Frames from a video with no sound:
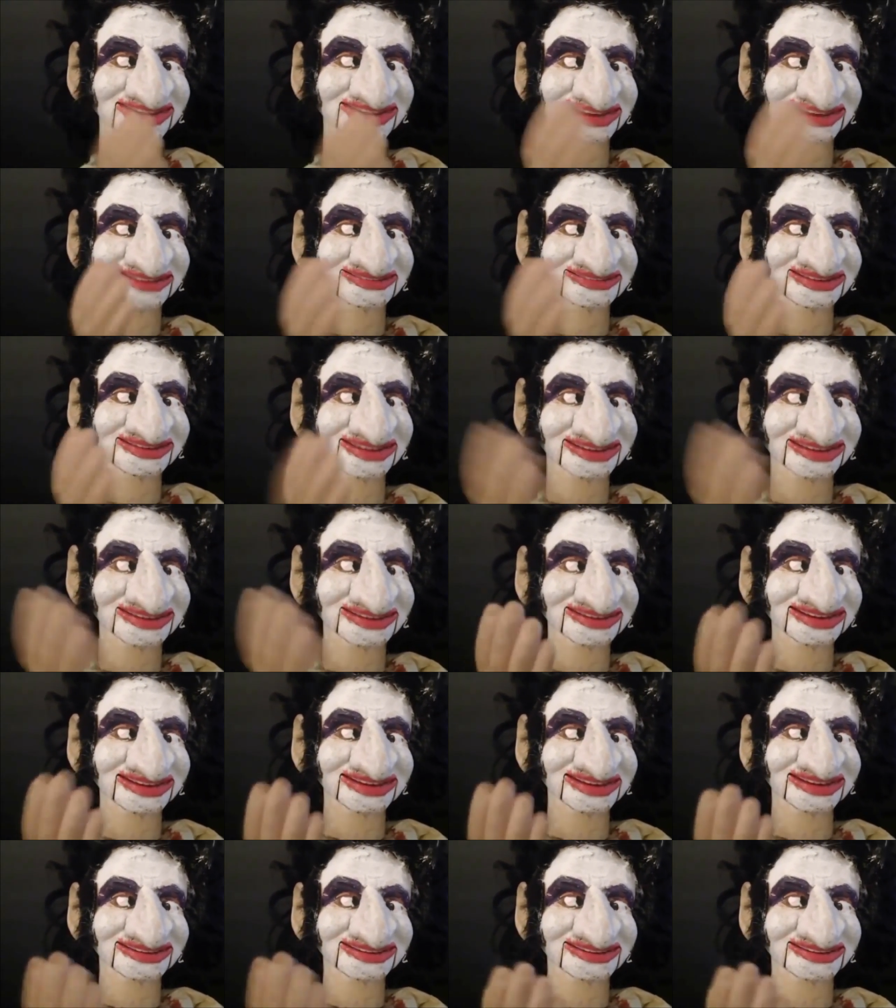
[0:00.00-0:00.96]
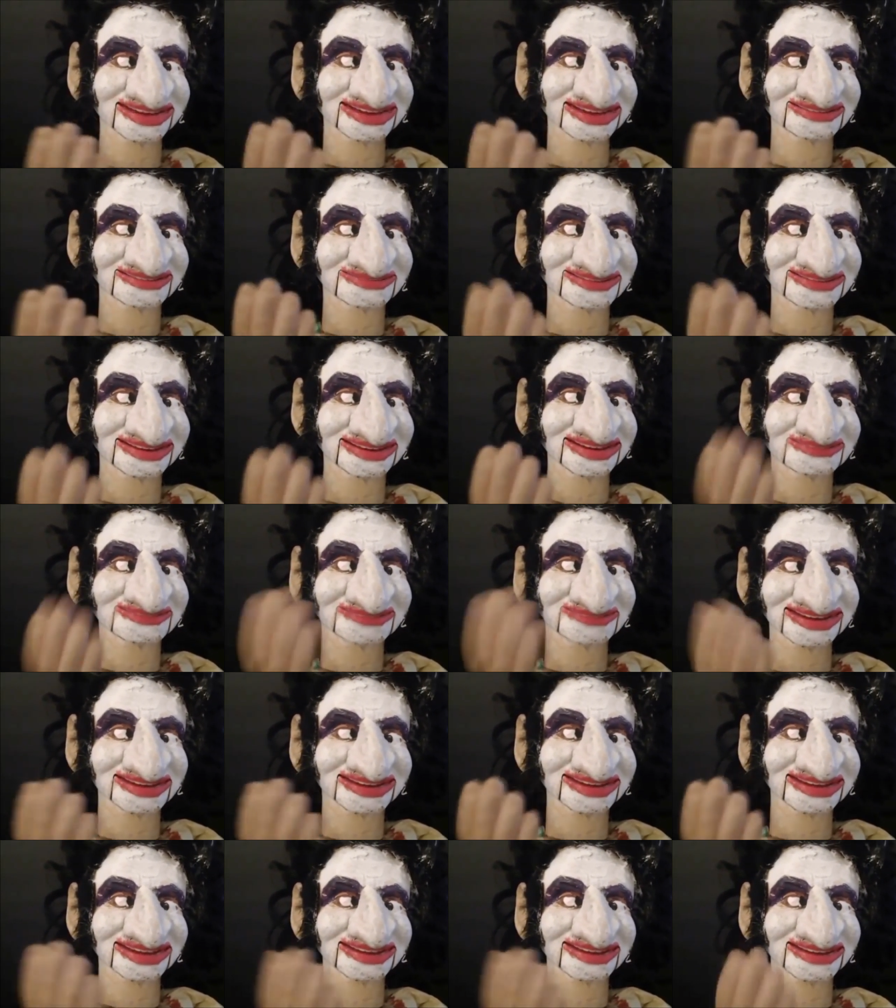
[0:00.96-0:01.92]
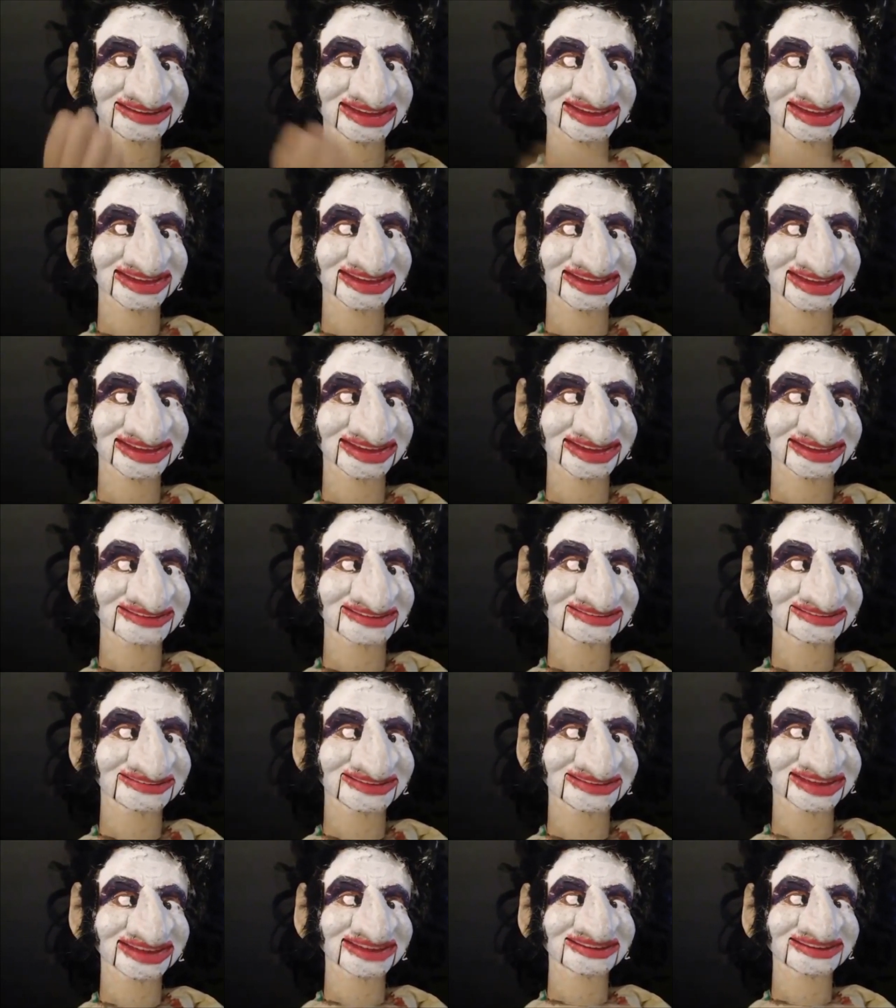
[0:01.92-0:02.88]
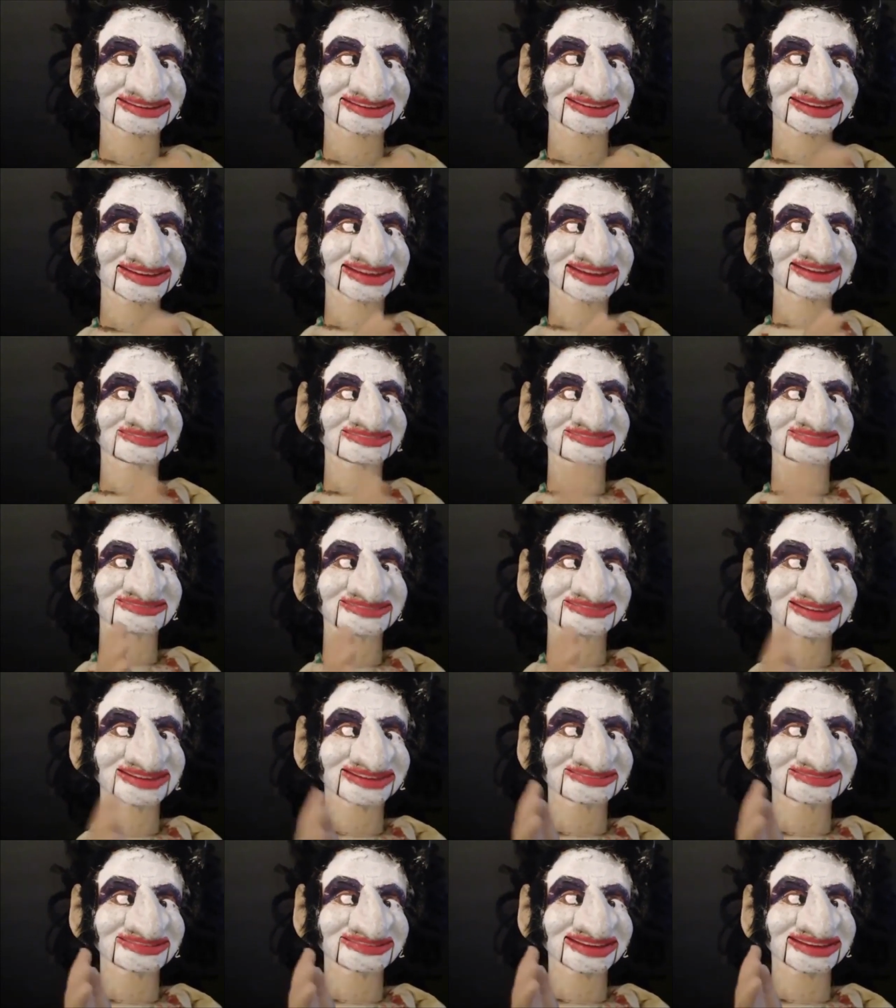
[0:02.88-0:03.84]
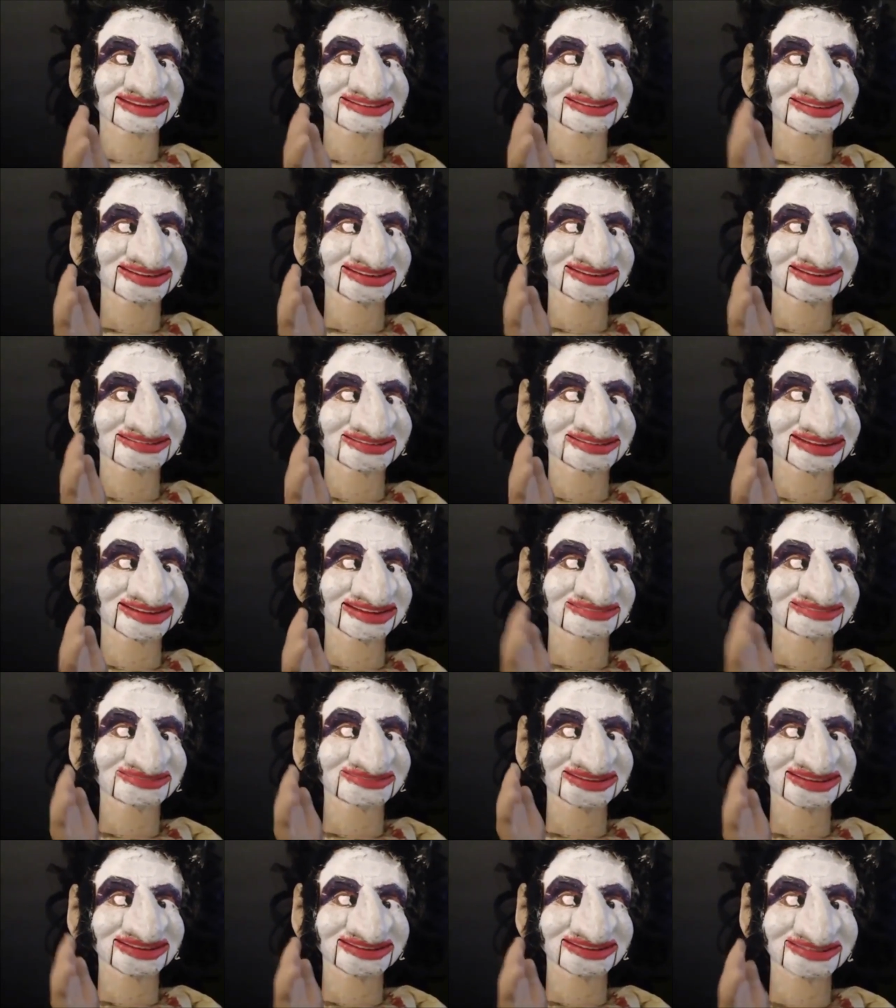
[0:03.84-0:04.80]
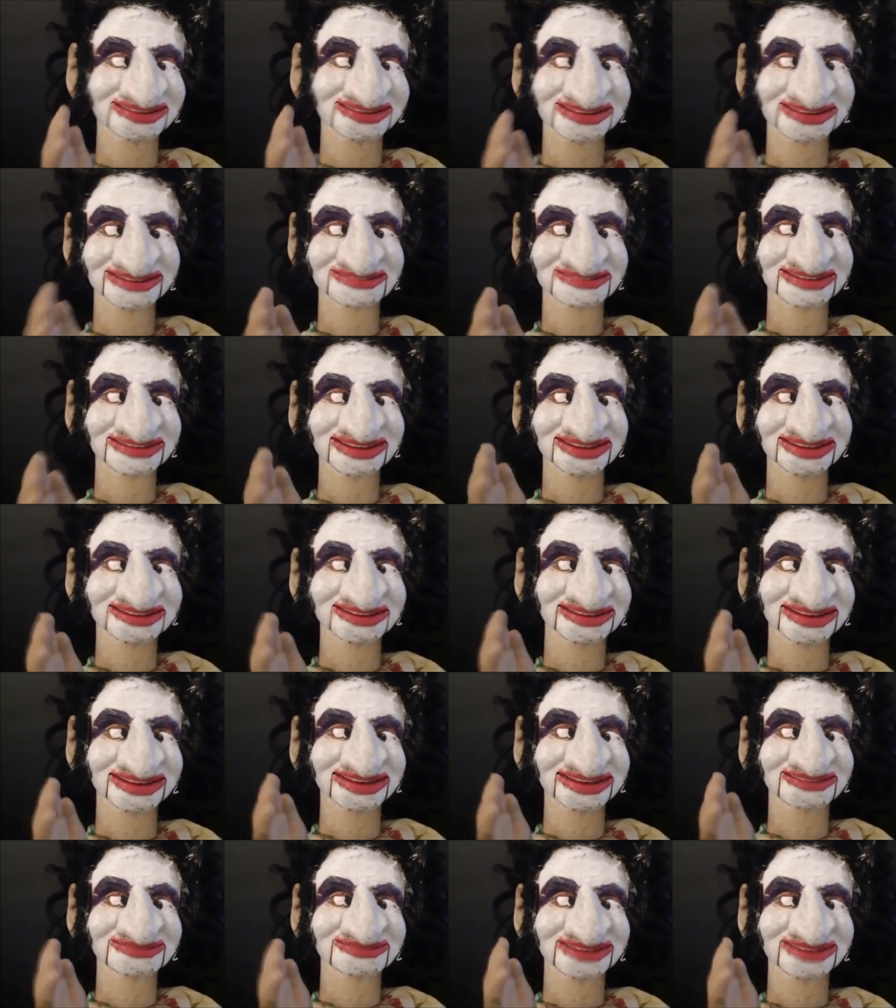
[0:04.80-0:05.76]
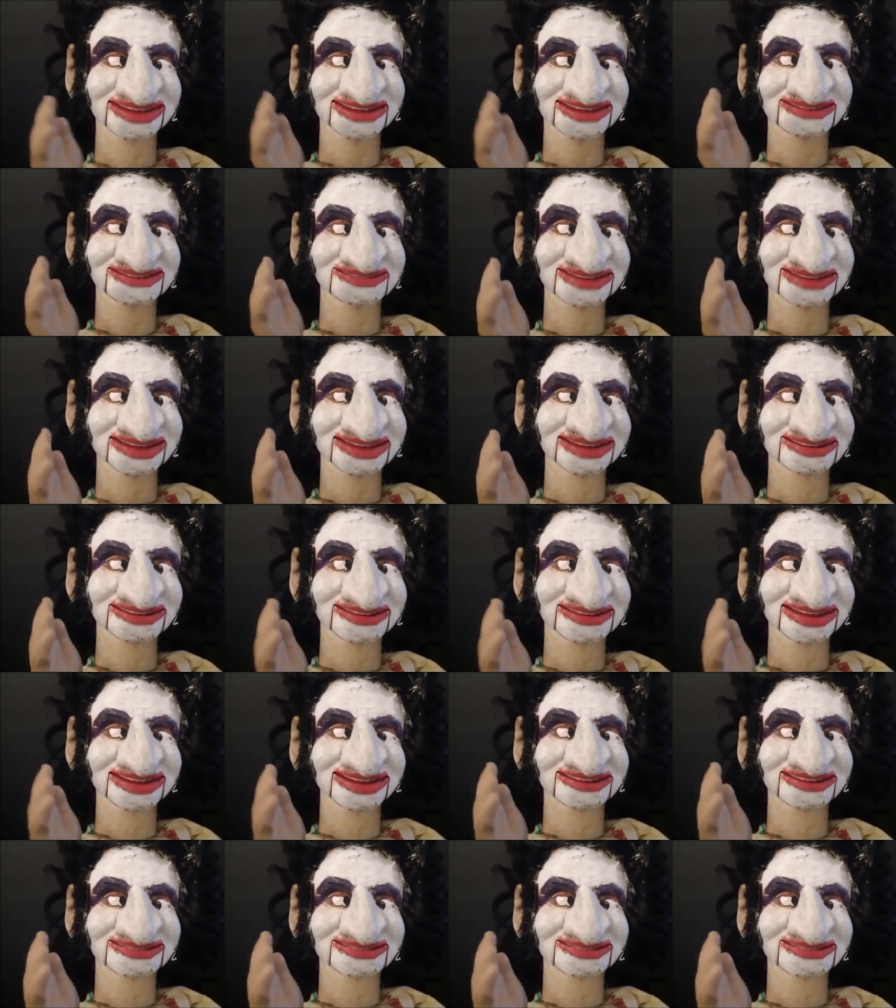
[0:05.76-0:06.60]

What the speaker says: But I can't go out there and buy me some... Well, you know, I'm hungry.